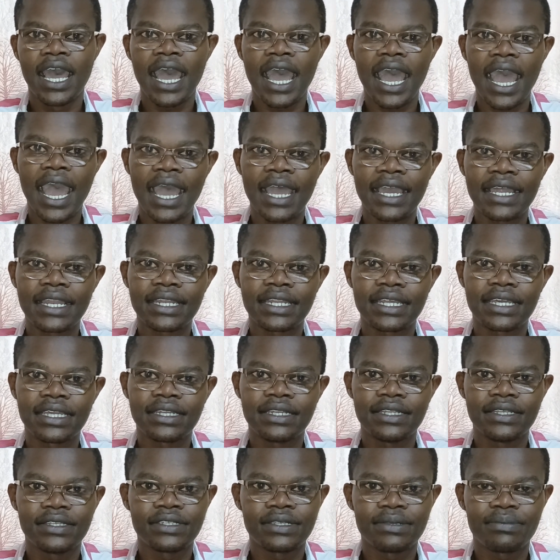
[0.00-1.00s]
and it
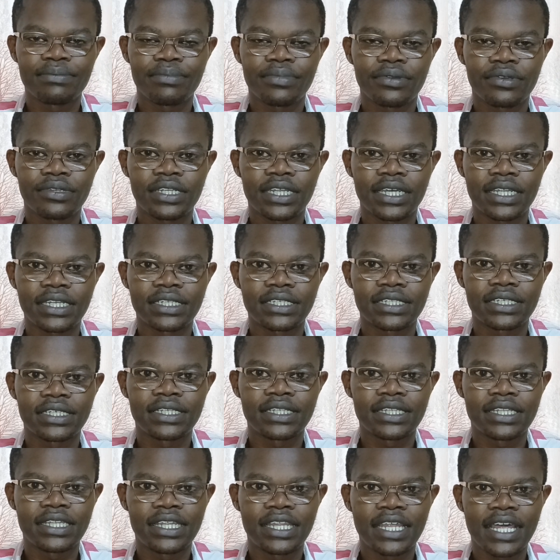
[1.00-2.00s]
is important
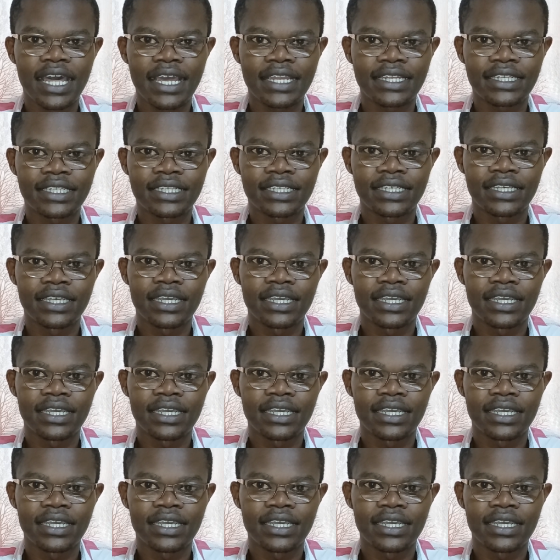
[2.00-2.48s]
that